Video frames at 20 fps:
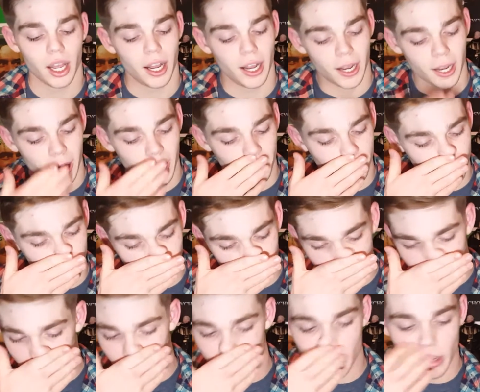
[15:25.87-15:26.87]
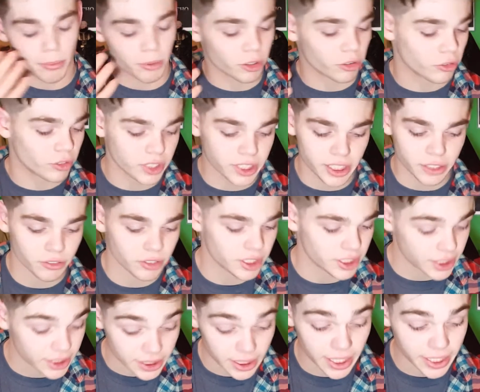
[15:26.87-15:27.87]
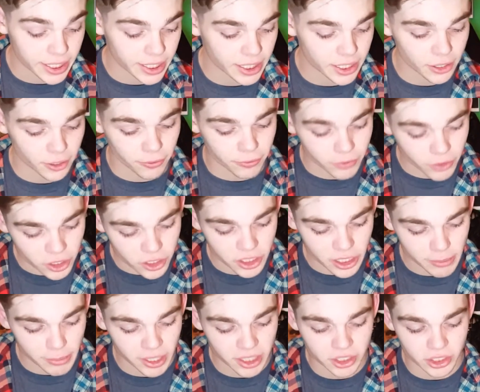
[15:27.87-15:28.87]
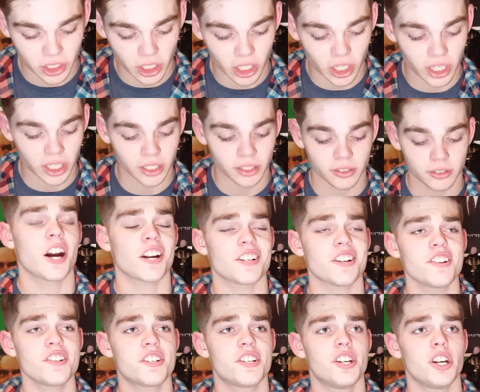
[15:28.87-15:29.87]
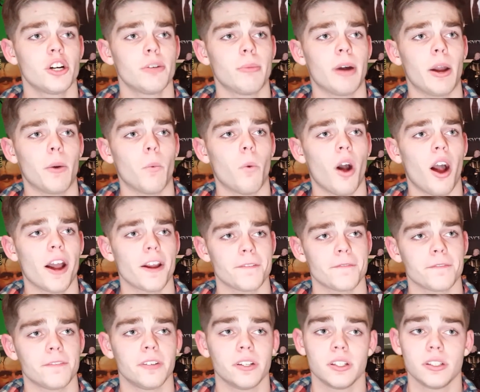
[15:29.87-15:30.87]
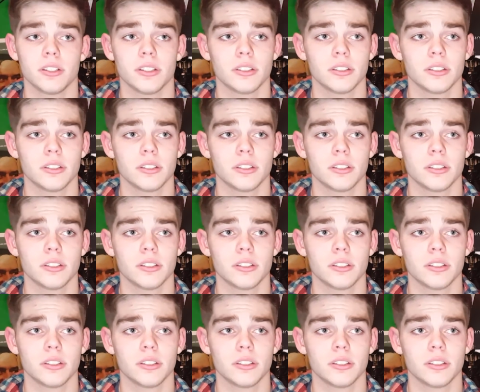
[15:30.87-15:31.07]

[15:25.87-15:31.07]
I remember really, really liking it the first time I saw it. I didn't kill my wife.